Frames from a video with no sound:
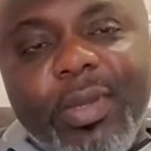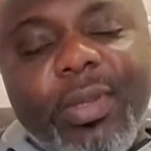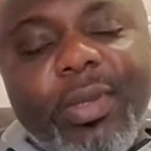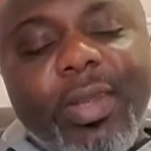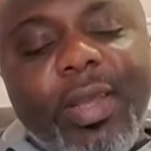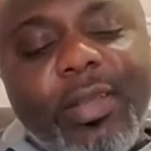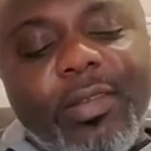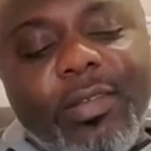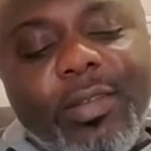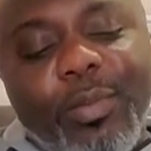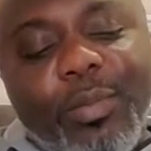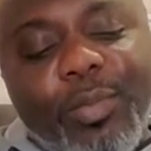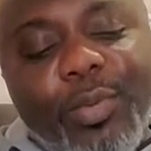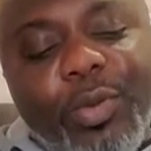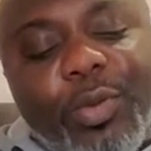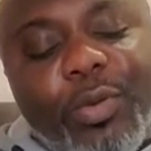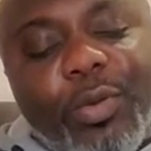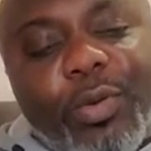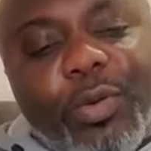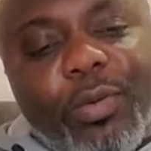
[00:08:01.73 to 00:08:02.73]
That's the
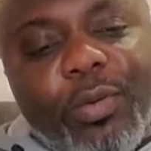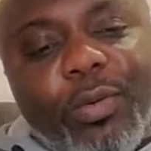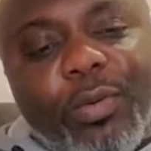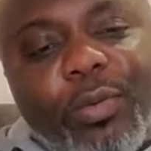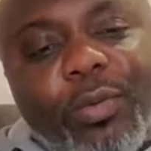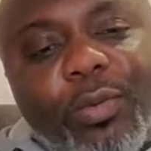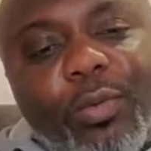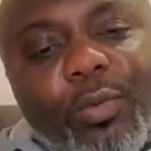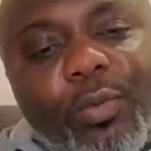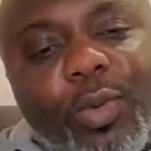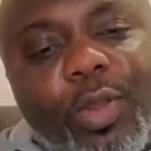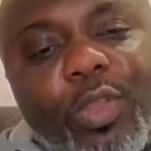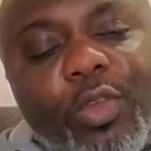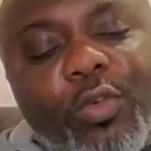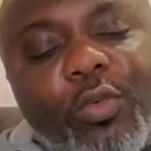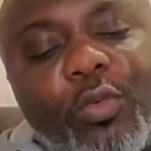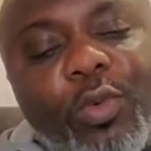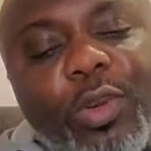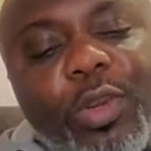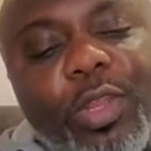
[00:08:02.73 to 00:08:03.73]
period when
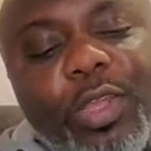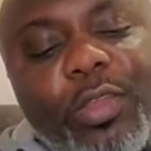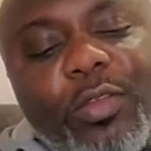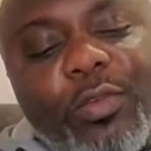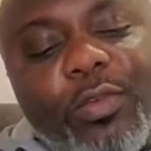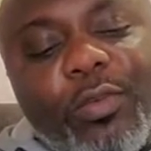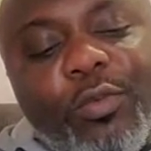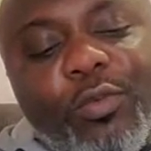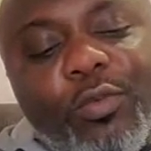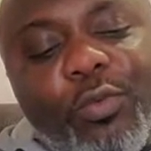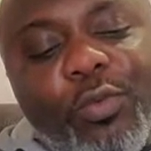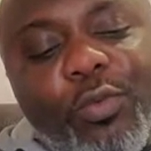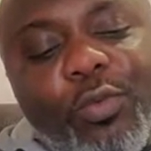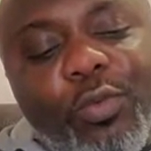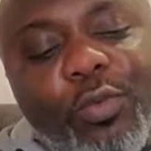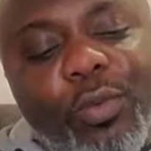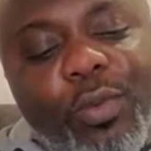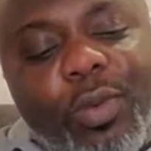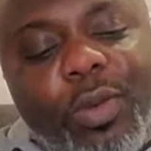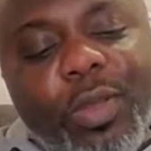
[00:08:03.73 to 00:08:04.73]
you need
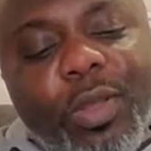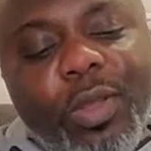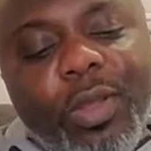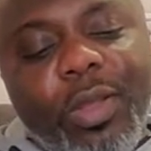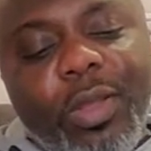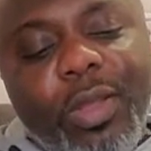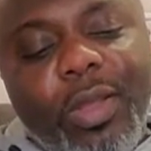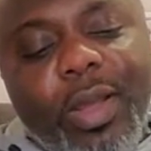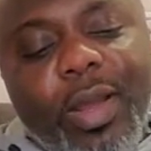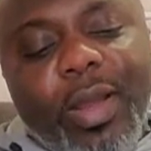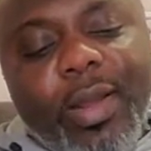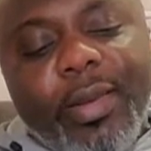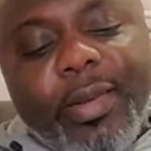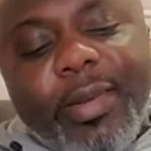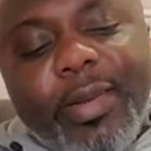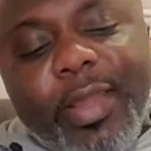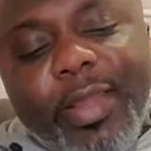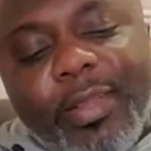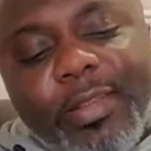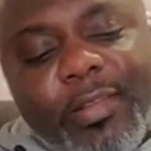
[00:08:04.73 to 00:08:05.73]
to
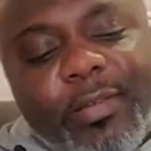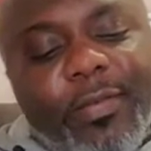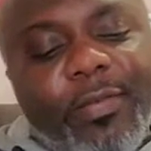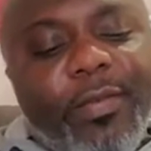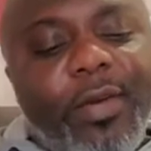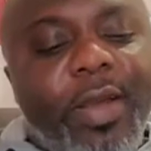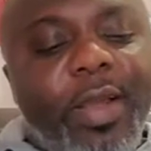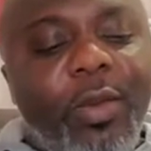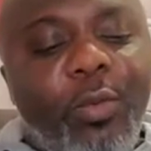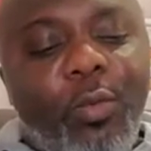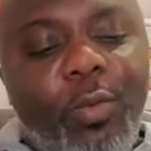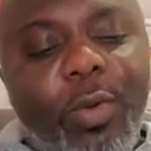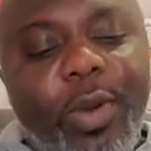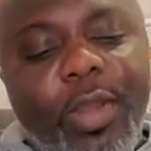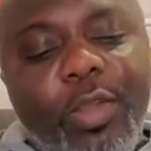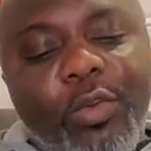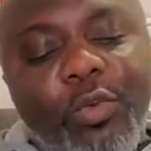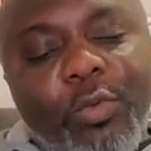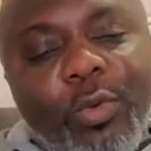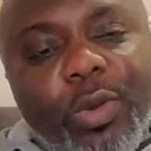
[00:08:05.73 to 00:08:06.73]
identify why
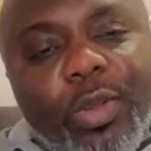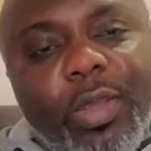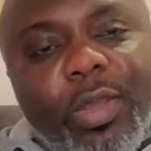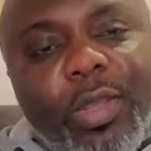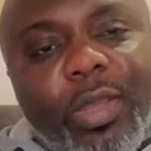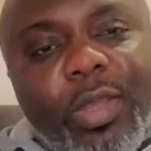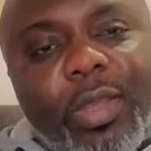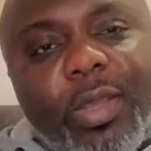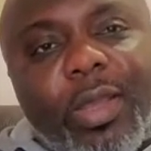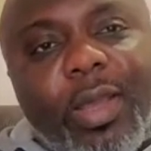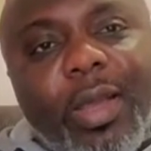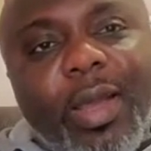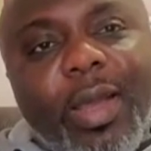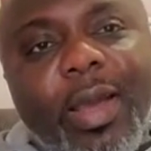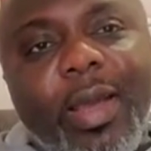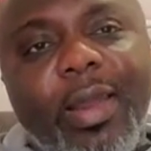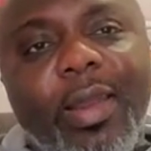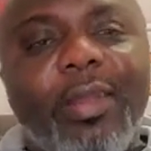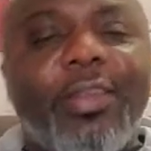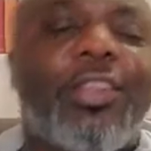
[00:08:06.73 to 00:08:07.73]
you are here
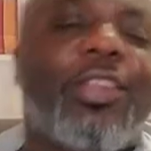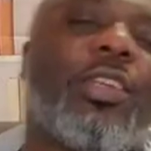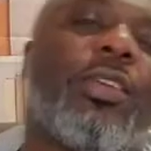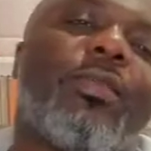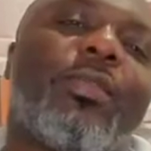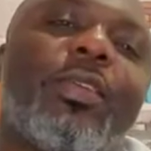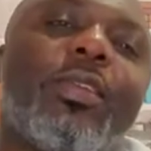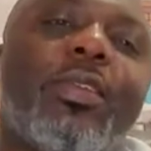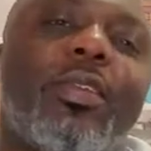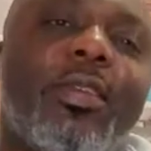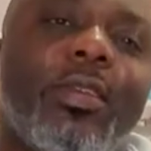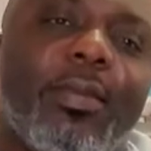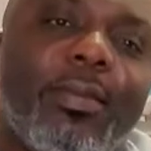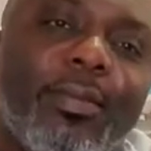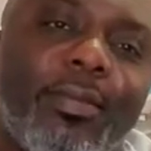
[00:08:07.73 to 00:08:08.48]
and achieve it.